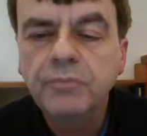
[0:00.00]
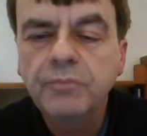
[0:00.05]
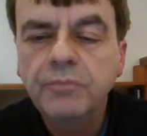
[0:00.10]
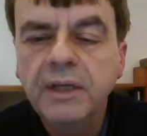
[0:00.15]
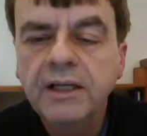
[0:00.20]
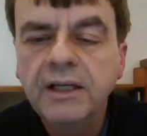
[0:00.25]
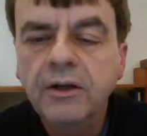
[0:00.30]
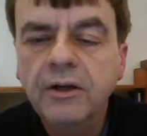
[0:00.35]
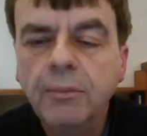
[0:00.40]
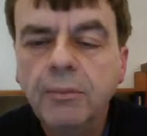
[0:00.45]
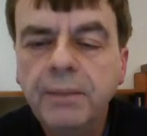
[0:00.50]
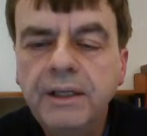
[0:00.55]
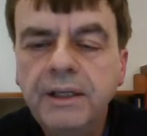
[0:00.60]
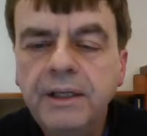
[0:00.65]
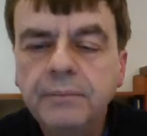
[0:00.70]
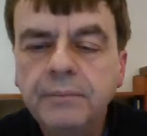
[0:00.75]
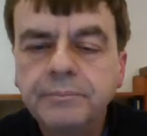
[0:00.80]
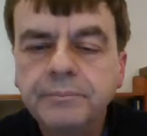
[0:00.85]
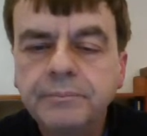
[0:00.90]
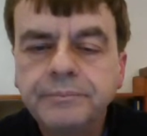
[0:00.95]
my copy.
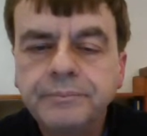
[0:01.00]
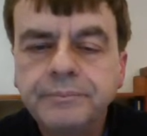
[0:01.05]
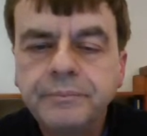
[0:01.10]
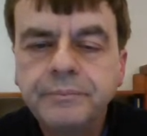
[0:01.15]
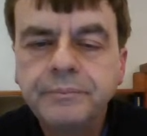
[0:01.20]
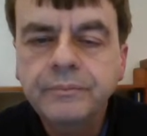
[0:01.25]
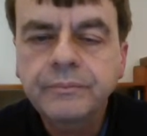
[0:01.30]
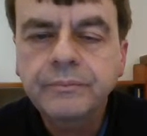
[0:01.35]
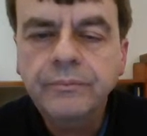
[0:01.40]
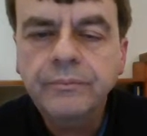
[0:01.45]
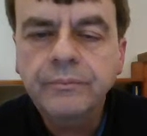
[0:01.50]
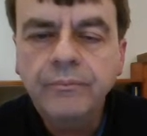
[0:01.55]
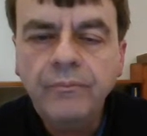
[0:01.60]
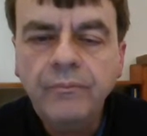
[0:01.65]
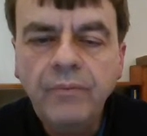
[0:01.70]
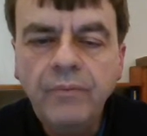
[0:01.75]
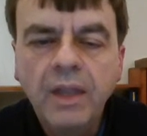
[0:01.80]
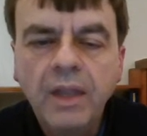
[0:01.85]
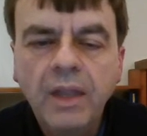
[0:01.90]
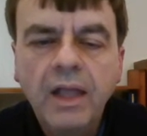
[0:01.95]

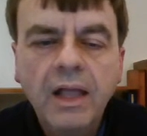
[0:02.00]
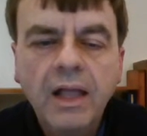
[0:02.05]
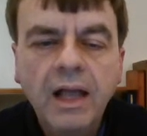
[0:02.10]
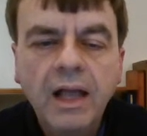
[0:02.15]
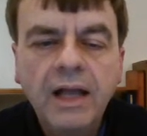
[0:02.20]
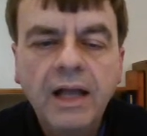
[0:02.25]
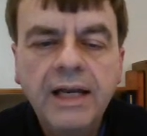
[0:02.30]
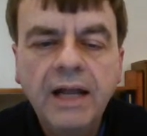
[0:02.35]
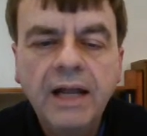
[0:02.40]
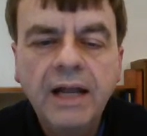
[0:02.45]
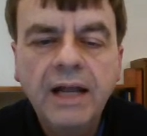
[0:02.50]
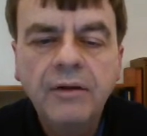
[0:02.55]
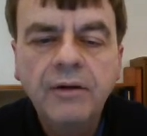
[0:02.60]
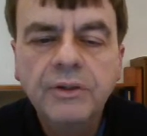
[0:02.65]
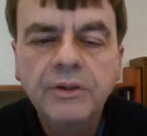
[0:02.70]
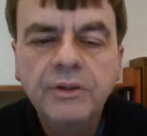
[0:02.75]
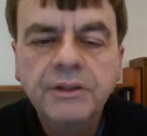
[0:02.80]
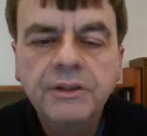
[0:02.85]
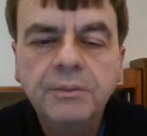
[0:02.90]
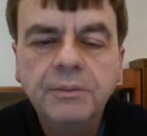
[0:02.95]
And now I'm
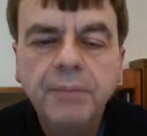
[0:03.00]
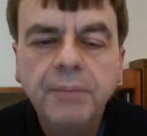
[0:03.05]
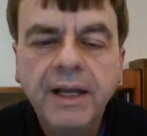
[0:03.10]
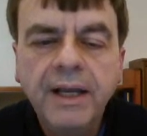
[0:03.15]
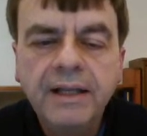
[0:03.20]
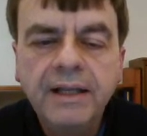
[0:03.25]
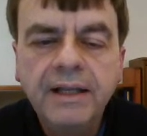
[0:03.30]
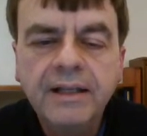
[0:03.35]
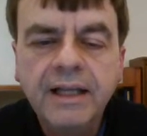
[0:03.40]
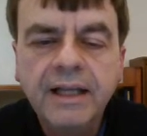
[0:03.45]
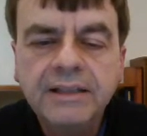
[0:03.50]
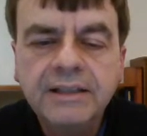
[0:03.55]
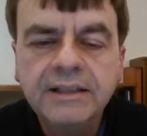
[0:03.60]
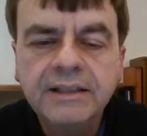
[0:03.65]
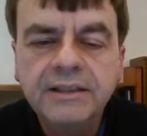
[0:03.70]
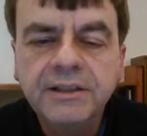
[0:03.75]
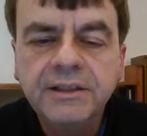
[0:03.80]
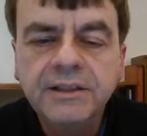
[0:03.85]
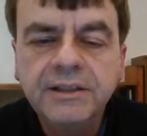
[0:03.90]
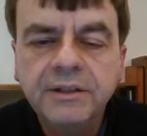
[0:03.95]
going to paint that
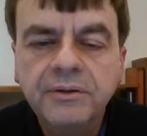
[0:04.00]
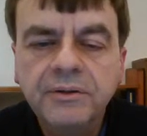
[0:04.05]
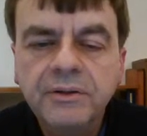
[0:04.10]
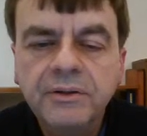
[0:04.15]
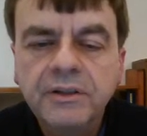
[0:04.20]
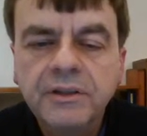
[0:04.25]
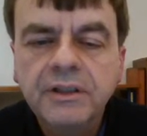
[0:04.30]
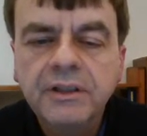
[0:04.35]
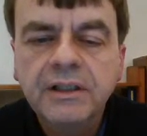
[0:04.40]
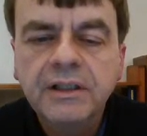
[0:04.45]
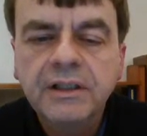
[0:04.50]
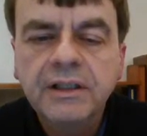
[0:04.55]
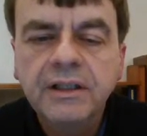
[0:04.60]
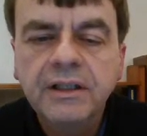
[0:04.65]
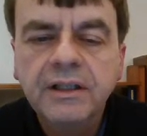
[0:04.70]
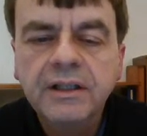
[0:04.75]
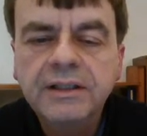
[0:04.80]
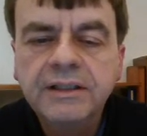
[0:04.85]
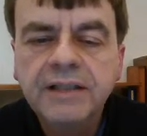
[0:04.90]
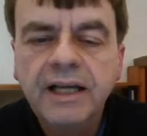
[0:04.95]
into
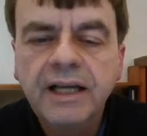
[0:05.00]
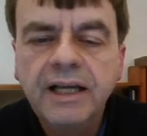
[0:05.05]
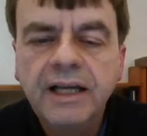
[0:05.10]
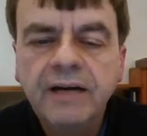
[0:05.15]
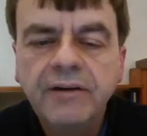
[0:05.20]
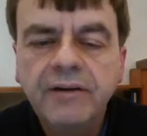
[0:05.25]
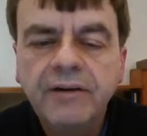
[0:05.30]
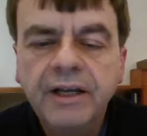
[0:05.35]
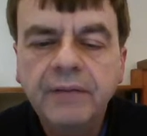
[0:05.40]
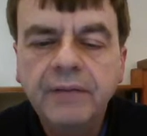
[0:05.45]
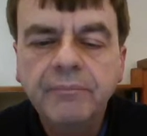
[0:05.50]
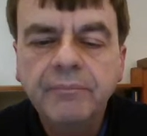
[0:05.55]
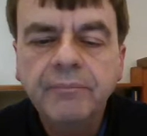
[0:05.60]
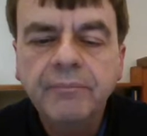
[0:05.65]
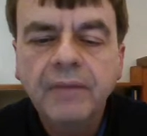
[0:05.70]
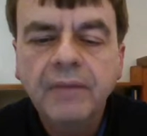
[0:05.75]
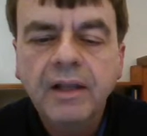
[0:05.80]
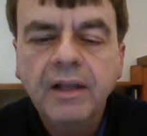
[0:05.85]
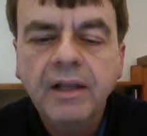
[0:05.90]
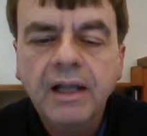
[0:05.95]
this area.
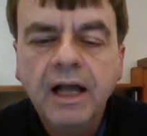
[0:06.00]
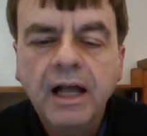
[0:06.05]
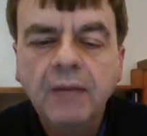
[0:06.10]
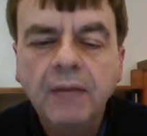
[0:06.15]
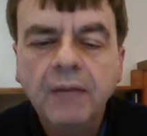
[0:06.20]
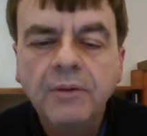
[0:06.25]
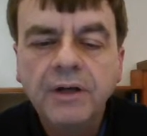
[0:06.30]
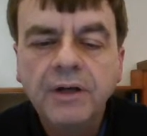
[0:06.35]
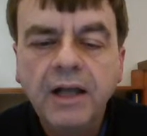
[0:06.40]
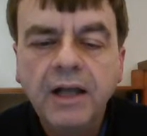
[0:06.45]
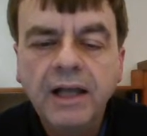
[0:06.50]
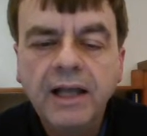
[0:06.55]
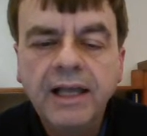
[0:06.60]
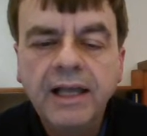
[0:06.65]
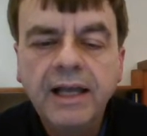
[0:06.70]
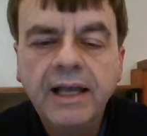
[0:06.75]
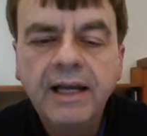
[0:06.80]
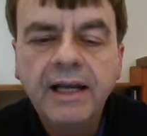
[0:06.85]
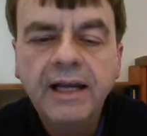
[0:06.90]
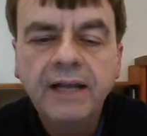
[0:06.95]
I'm going to
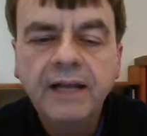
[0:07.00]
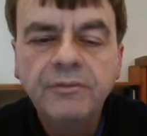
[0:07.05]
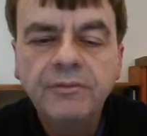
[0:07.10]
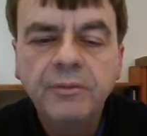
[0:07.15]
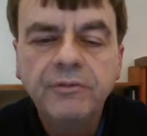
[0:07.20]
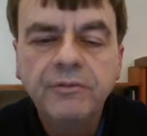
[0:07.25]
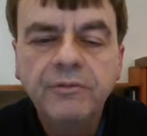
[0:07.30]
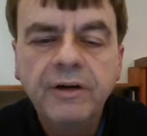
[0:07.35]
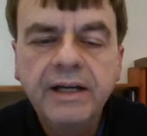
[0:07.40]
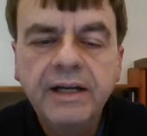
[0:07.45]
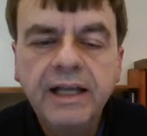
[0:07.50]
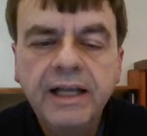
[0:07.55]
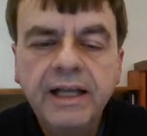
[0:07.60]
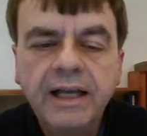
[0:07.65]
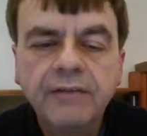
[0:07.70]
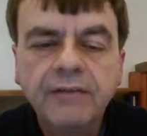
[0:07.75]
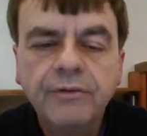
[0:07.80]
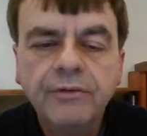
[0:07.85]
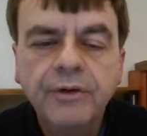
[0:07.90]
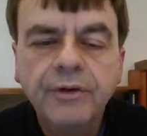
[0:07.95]
again have to be very
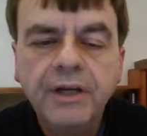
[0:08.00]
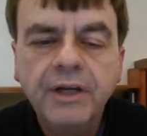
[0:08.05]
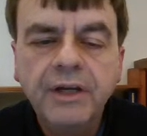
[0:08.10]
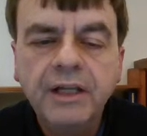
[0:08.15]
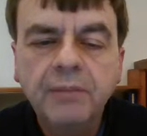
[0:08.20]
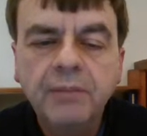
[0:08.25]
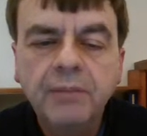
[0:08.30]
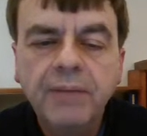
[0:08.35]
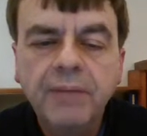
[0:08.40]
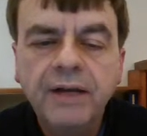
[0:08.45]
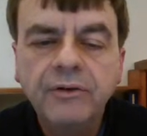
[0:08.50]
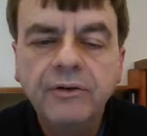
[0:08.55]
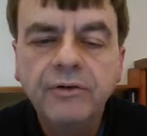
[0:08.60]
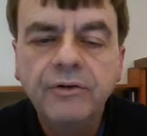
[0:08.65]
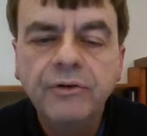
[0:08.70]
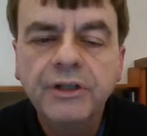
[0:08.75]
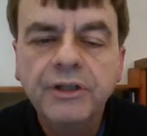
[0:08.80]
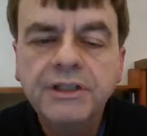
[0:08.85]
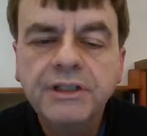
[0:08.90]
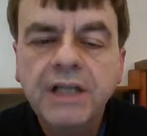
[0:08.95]
careful near the
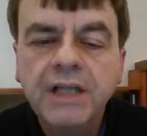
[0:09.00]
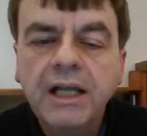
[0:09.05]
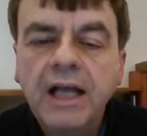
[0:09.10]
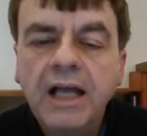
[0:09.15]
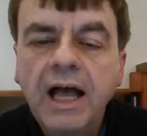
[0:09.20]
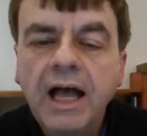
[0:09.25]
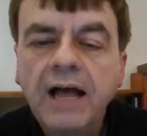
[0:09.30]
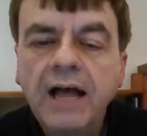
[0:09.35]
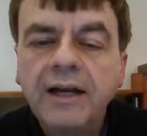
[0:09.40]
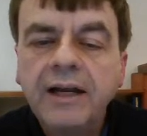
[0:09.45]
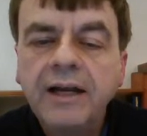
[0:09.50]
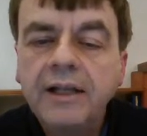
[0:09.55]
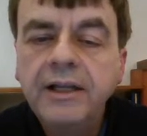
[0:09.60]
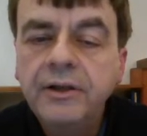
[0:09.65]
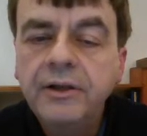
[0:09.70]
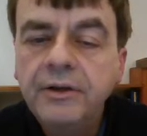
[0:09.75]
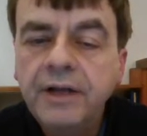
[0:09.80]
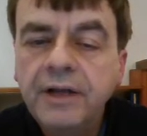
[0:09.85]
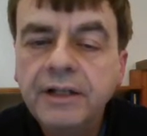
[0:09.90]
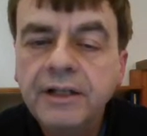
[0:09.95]
boundaries and I
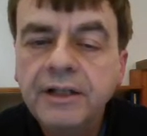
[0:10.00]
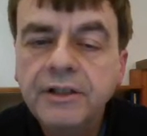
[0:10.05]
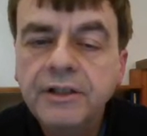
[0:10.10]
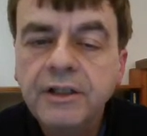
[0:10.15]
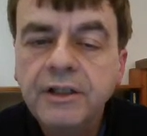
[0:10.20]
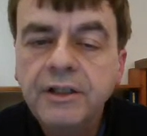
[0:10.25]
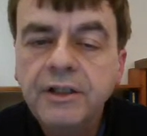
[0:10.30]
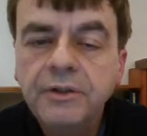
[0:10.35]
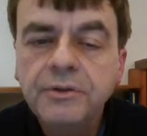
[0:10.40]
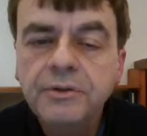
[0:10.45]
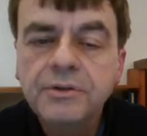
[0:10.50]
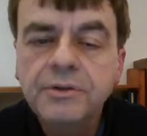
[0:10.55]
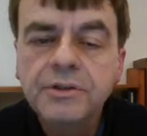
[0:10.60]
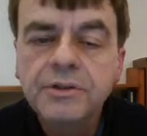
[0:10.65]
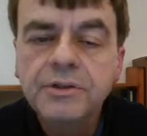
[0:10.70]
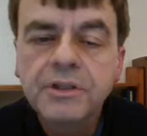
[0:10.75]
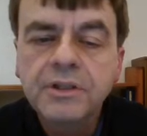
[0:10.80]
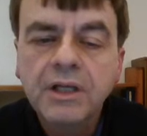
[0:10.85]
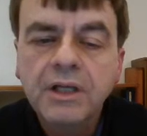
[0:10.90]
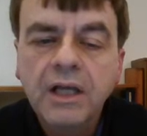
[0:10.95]
could actually
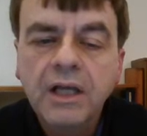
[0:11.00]
use